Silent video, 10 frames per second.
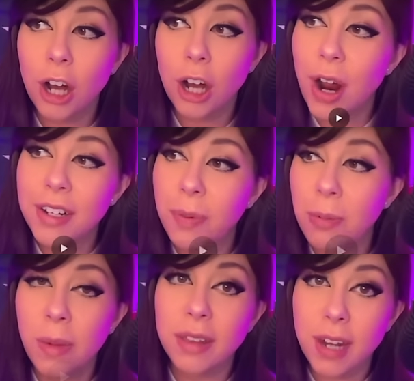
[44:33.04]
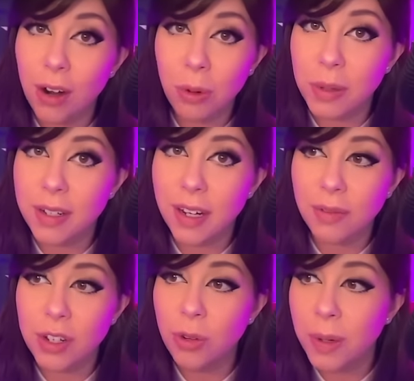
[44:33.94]
Attractive people make the terrible mistake
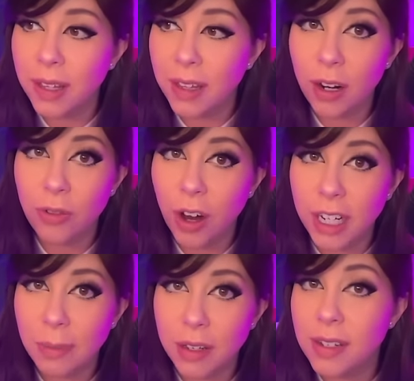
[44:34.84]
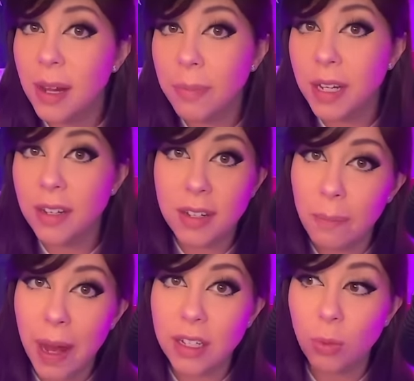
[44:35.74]
of assuming that they are funny because simps and
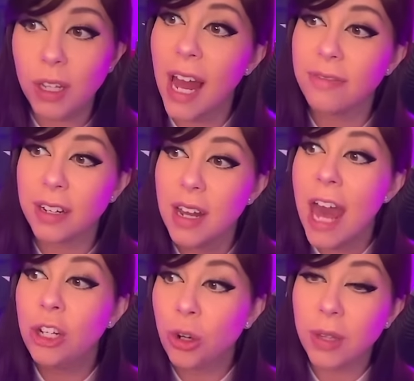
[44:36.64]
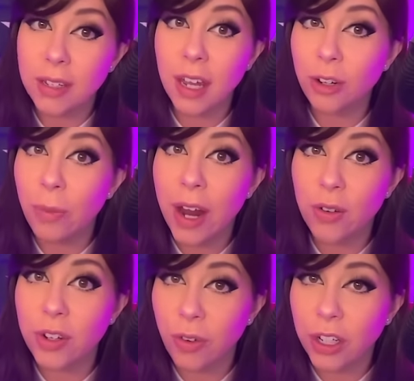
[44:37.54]
simpets will laugh at any joke they say, no matter
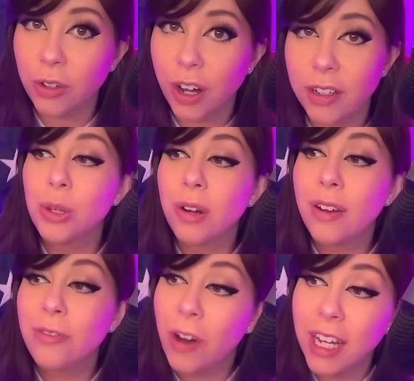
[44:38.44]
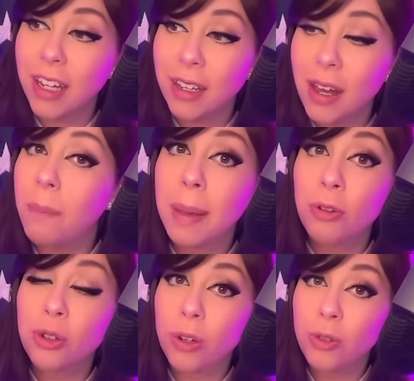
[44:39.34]
if it's funny or not. You are not funny.
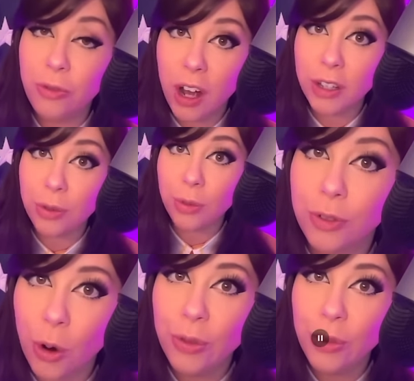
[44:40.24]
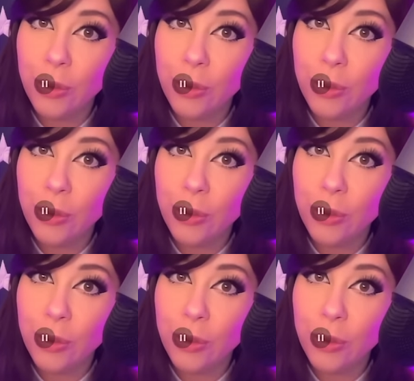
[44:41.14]
People just want to f you. Know